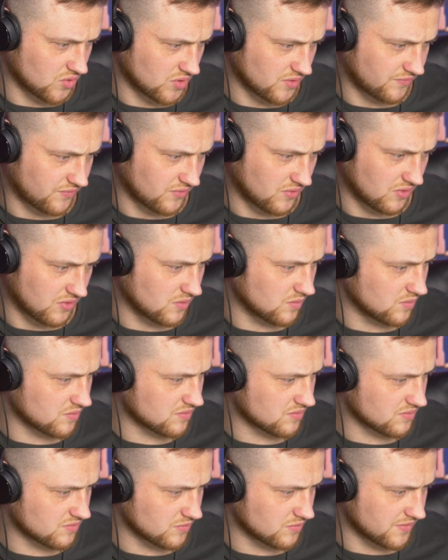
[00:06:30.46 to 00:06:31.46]
order form
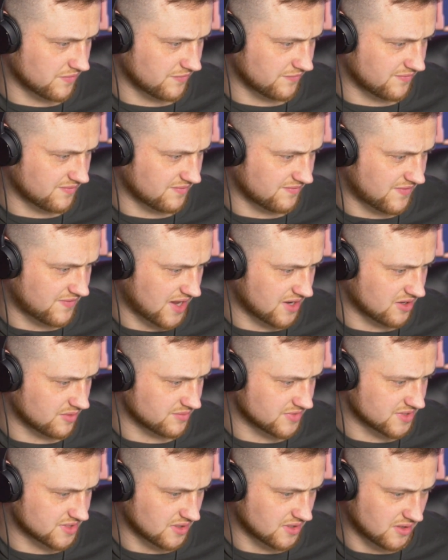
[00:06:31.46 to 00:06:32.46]
with VAT
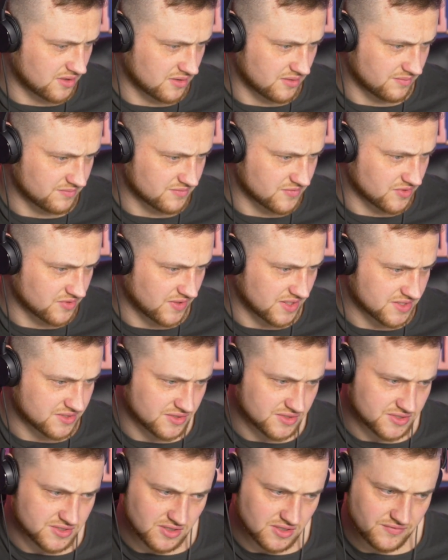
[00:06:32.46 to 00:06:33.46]
numbers on and all that
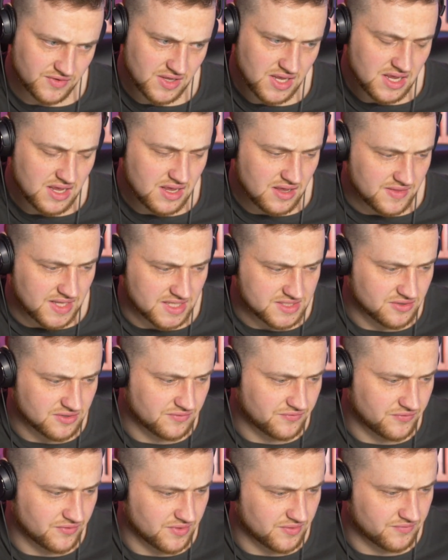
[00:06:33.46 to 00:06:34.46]
sort of stuff. That's
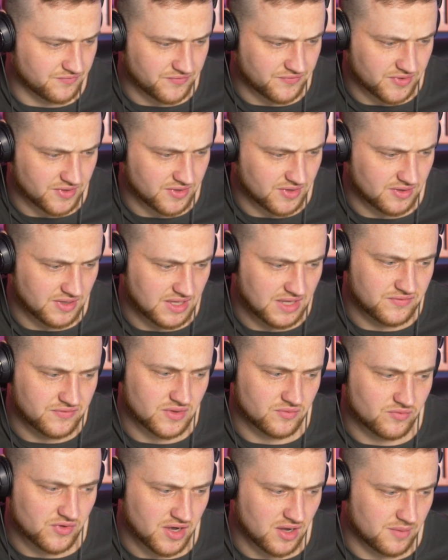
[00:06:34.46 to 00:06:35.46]
good for
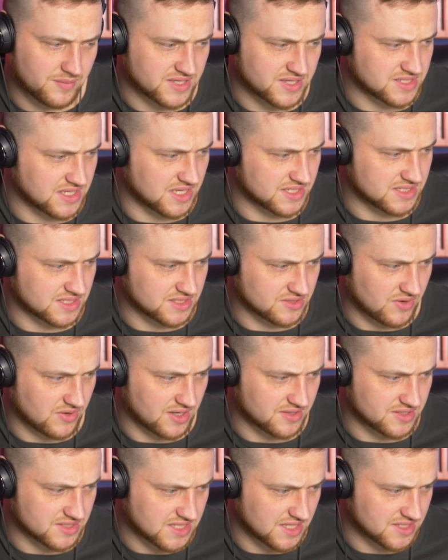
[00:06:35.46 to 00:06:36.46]
if you're running a business. It's
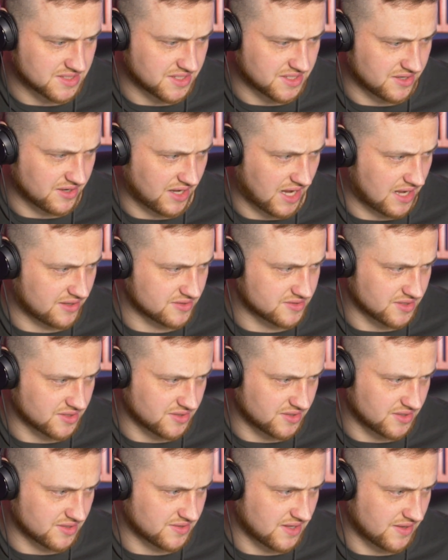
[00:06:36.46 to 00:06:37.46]
great to send to your
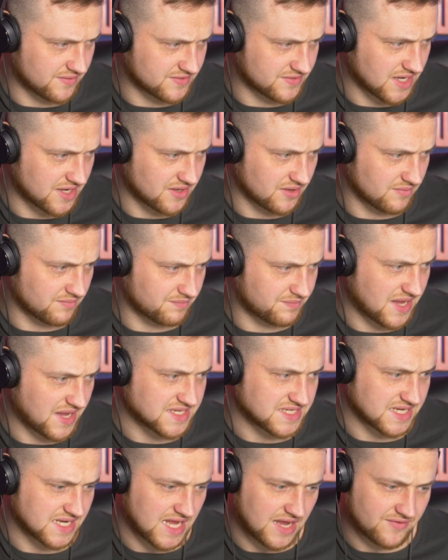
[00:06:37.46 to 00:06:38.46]
accountant. They've sent,
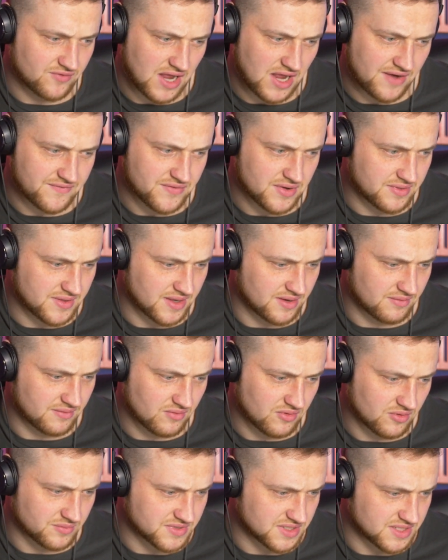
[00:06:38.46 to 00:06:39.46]
basically, I've got
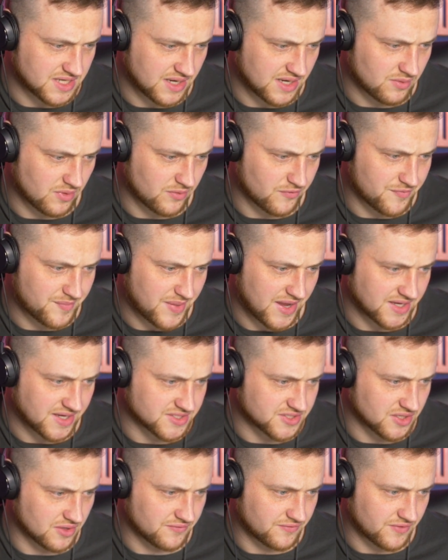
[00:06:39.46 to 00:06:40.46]
everything up to date what we've
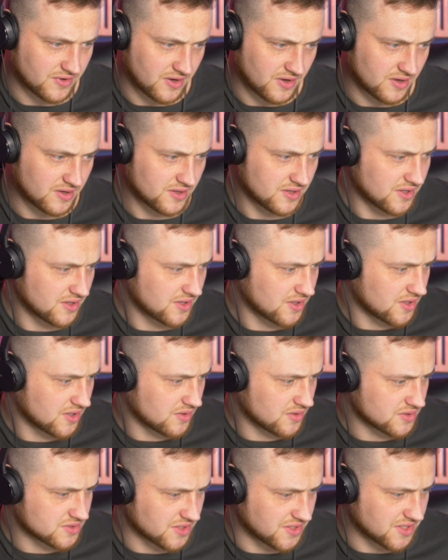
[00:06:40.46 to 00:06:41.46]
paid so far.
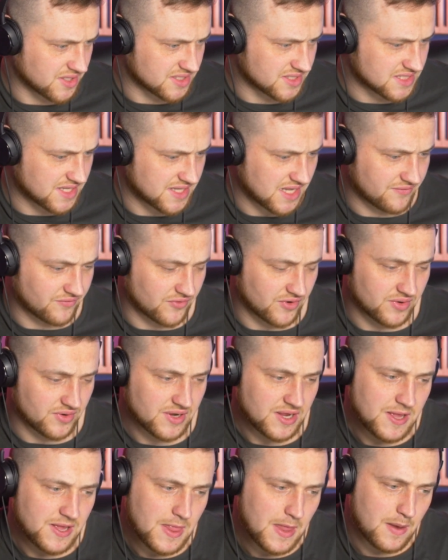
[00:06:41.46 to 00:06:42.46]
So you can send that
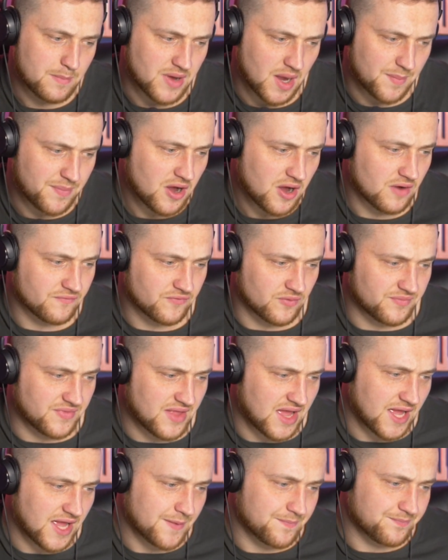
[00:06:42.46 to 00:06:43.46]
through. But apart
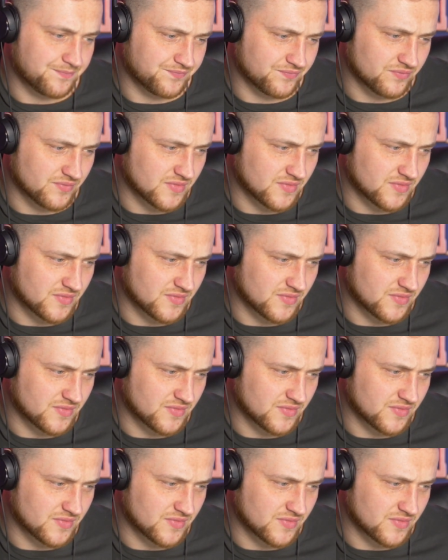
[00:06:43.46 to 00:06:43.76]
from that,